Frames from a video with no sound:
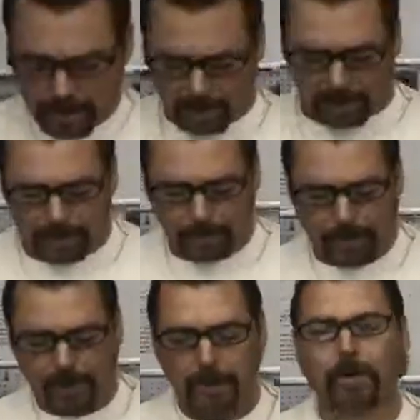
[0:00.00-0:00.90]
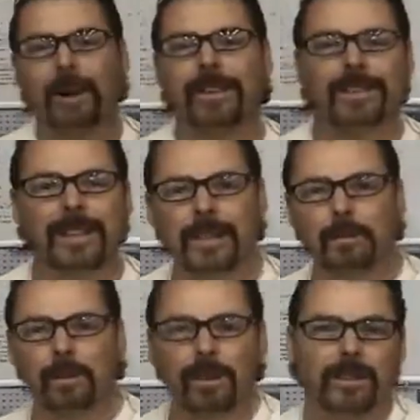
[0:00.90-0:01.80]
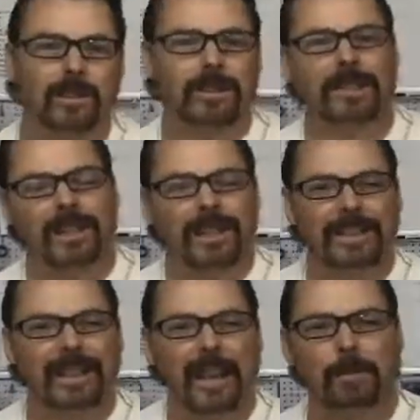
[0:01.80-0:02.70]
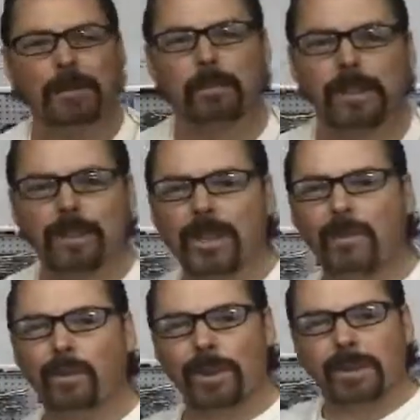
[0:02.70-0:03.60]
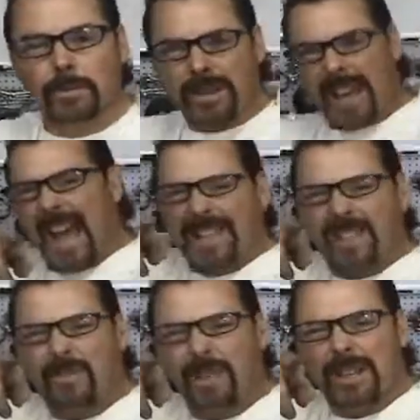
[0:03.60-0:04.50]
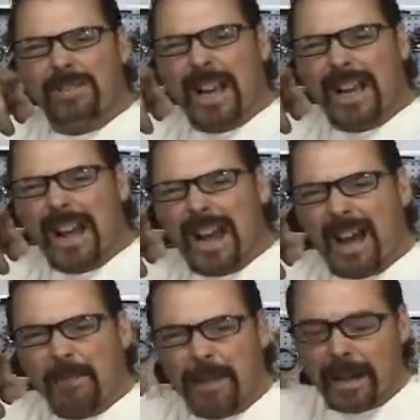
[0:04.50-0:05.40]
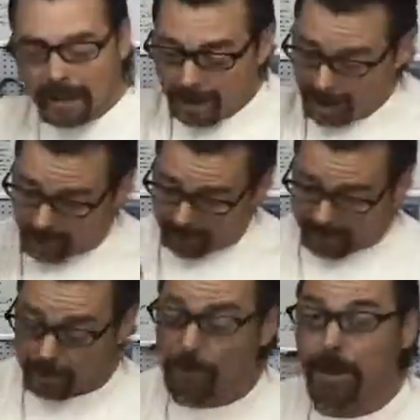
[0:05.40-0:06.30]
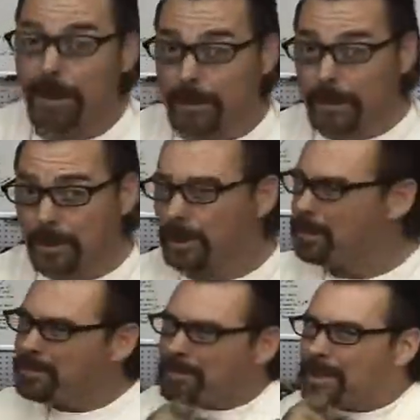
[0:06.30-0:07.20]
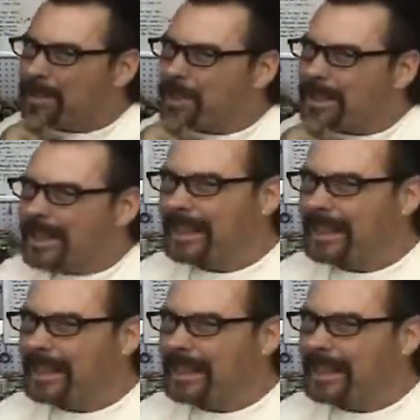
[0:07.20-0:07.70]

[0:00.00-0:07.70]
you can explain to me why this thing is working. So until next time, this has been Jeff Williams with AskJeffWilliams.com saying, it's too good to be true. It usually